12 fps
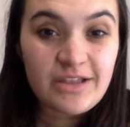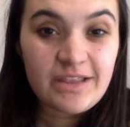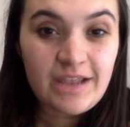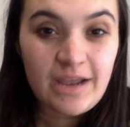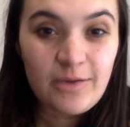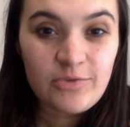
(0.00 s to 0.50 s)

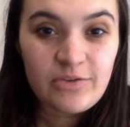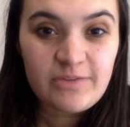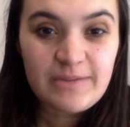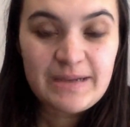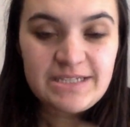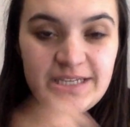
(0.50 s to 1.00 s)
than I was
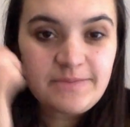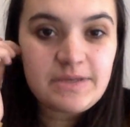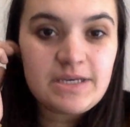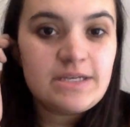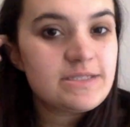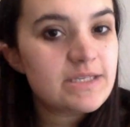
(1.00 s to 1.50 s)
expecting
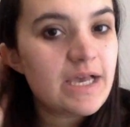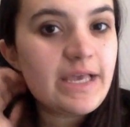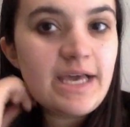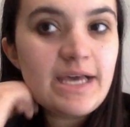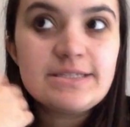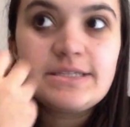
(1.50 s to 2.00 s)
because I
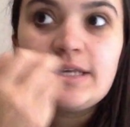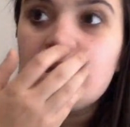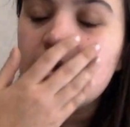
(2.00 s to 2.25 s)
guess